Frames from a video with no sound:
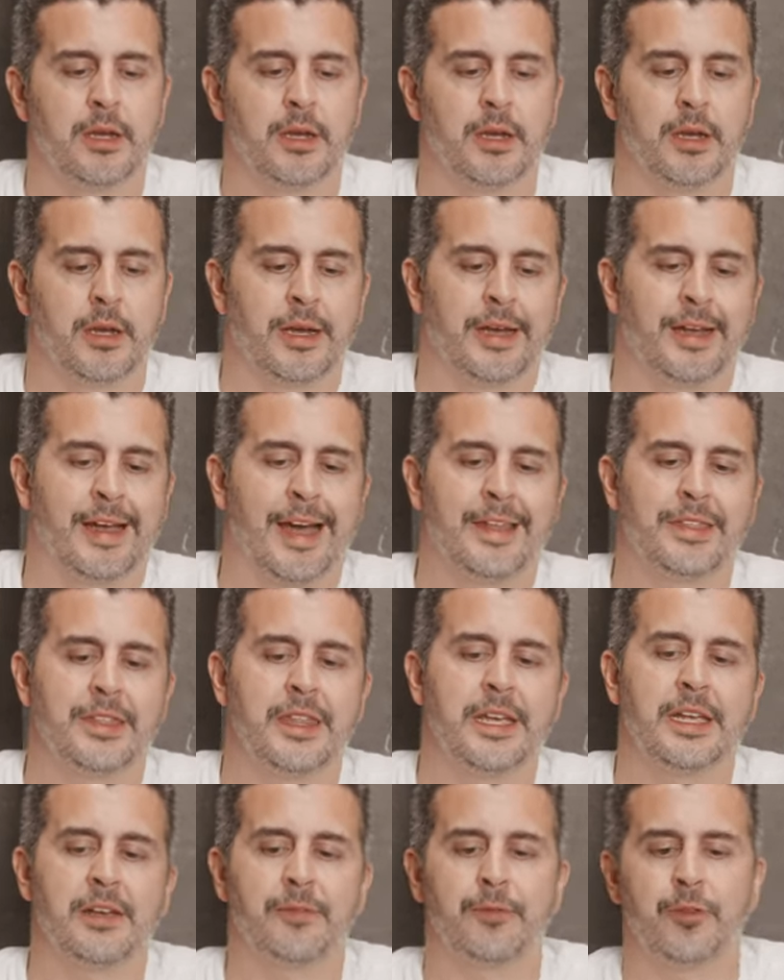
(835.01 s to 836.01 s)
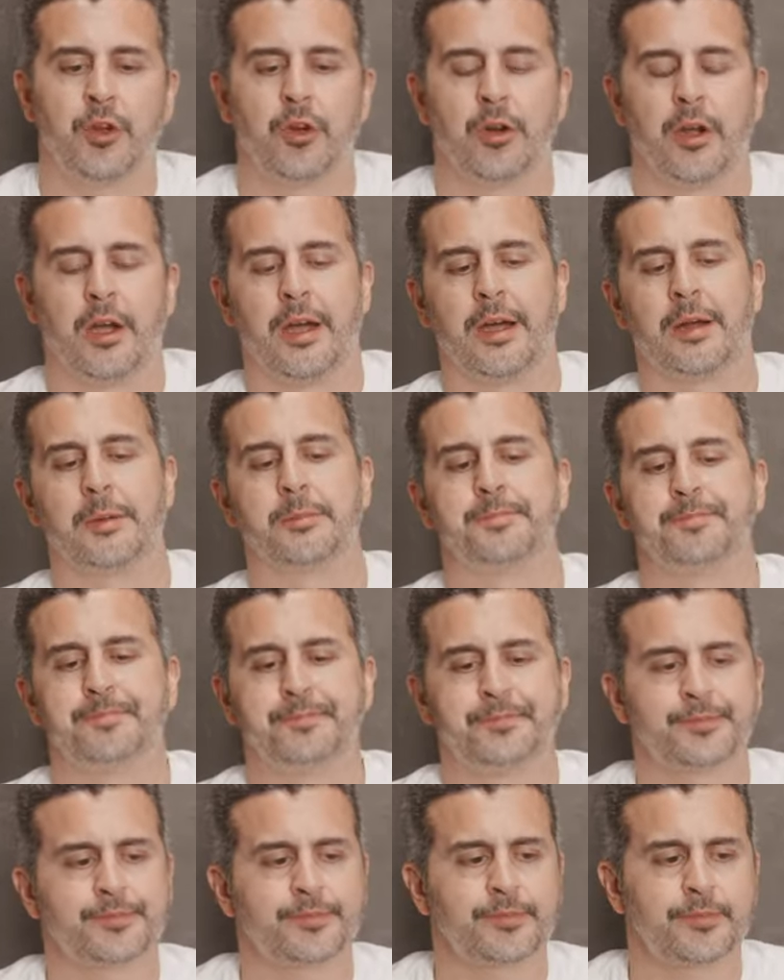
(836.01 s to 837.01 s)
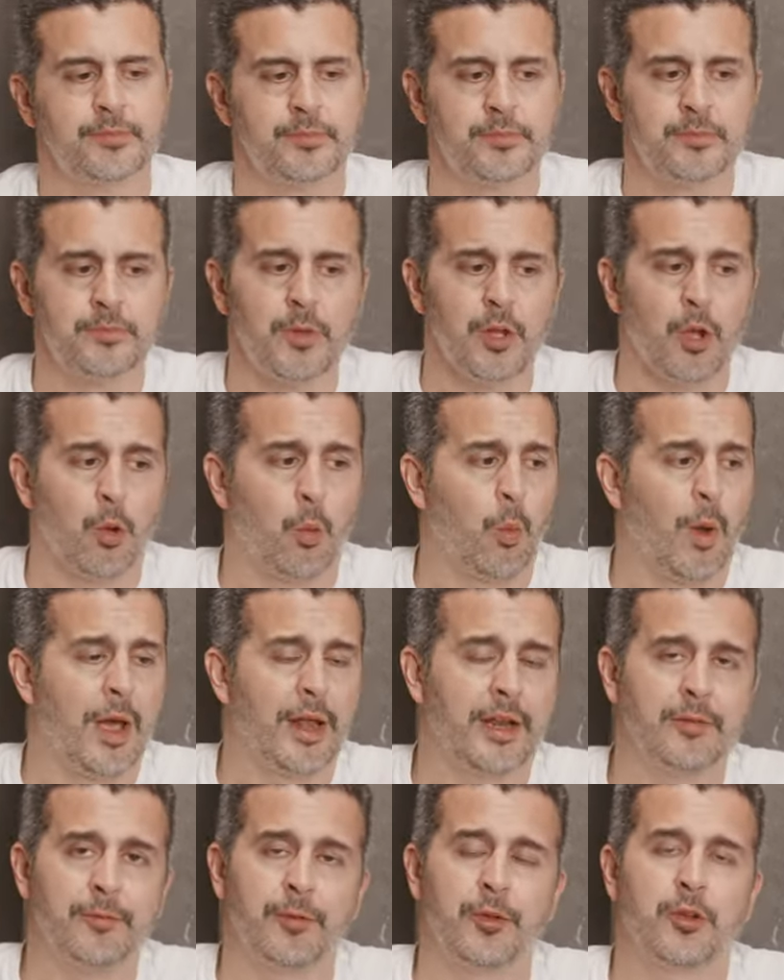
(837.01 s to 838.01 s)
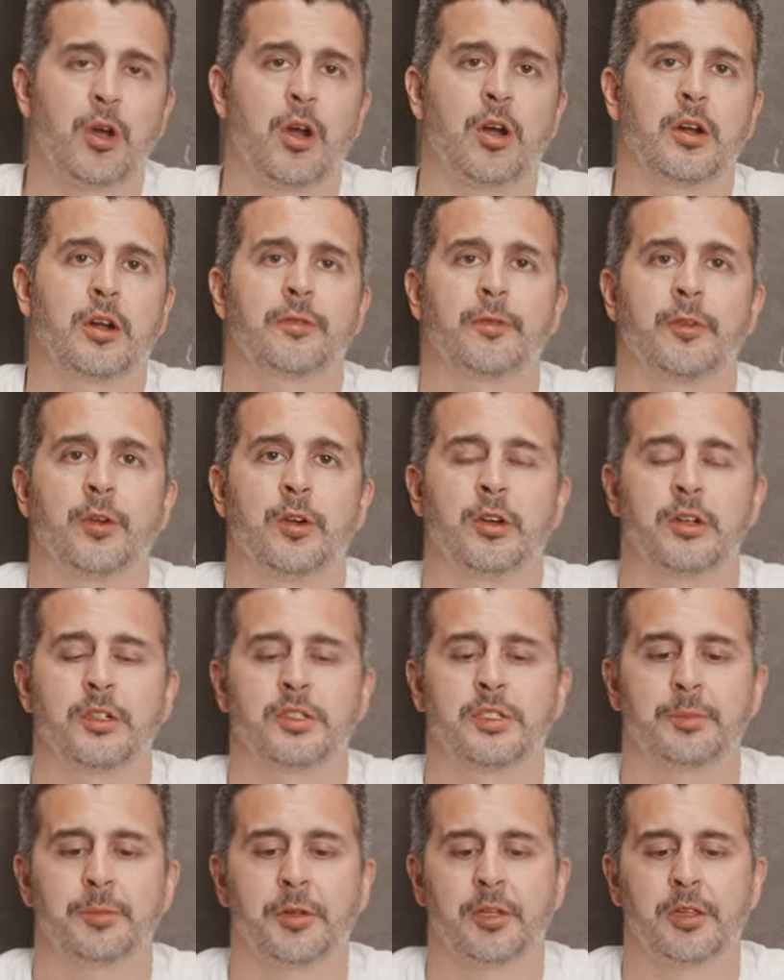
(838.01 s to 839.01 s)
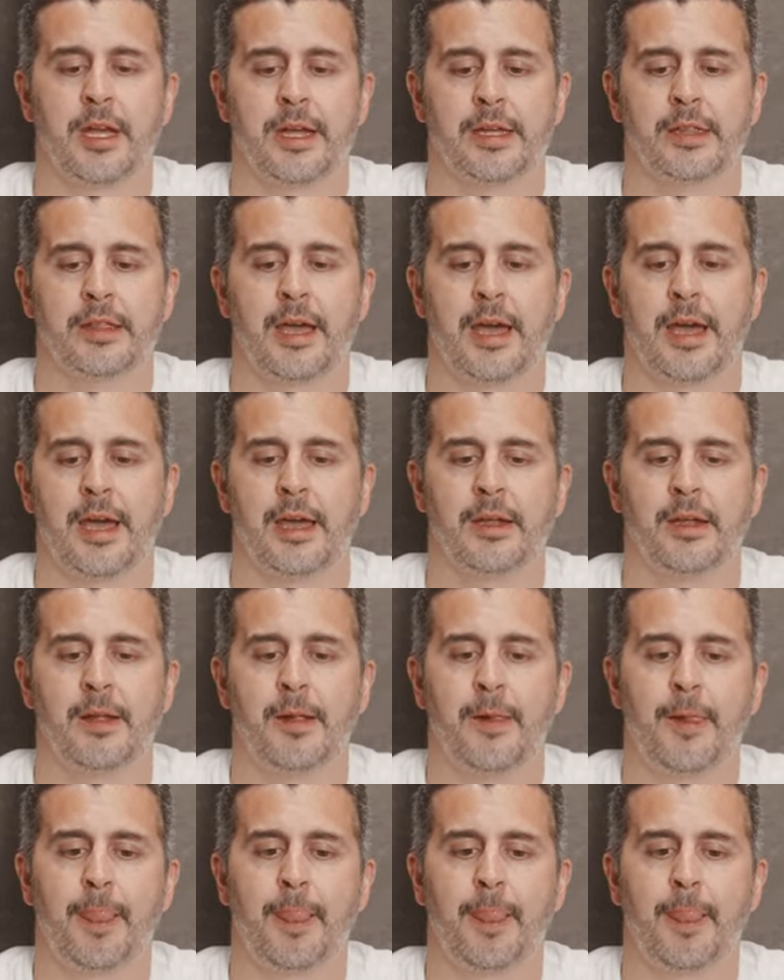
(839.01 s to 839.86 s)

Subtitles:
I think if you're a wedding photographer or something like that,